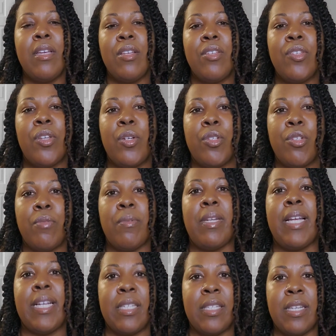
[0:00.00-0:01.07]
So she would
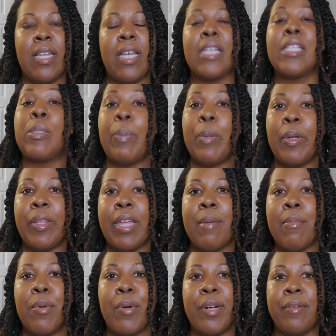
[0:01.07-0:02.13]
like to explore that
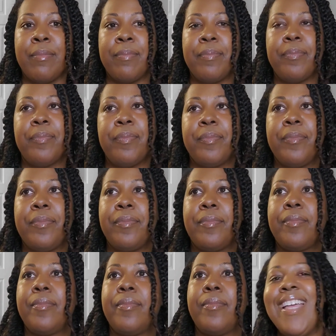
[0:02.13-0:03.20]
more.
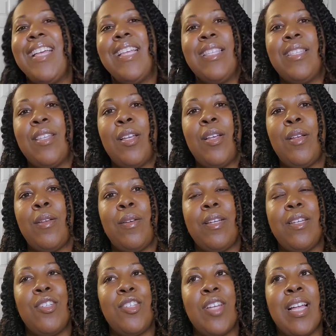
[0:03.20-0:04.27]

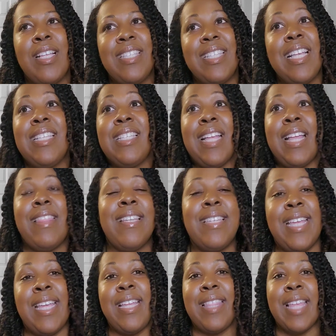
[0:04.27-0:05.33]
So Sean says that the
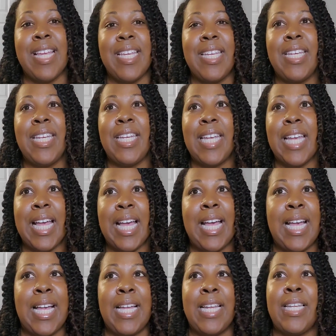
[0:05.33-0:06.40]
date that he
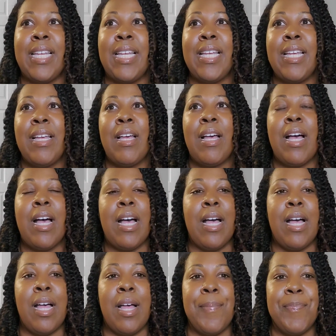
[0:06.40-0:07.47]
had
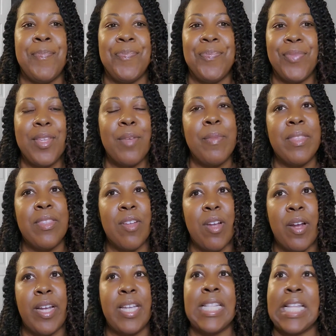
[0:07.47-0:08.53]
with
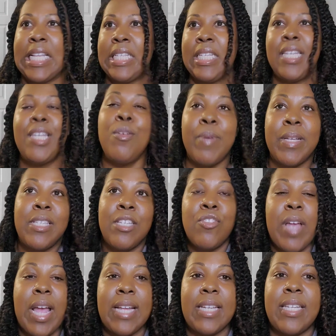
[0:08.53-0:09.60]
Tari, that he was
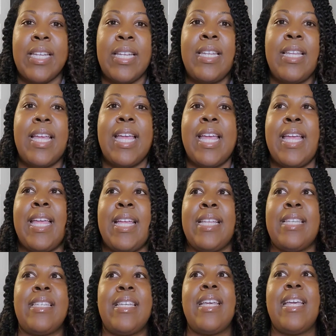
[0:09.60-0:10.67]
attracted
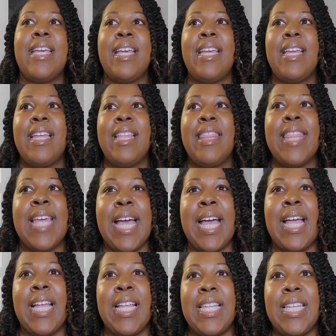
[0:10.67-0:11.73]
and
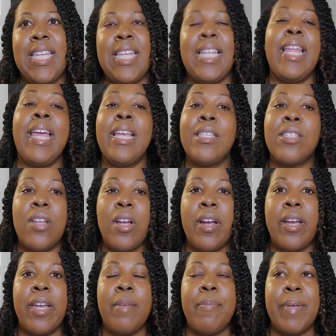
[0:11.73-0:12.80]
that he likes
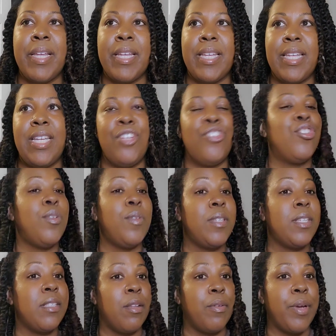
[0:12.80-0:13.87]
Tari, but he
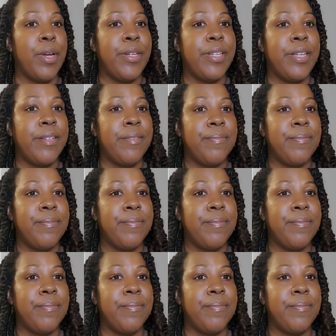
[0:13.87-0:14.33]
chooses LaRonda.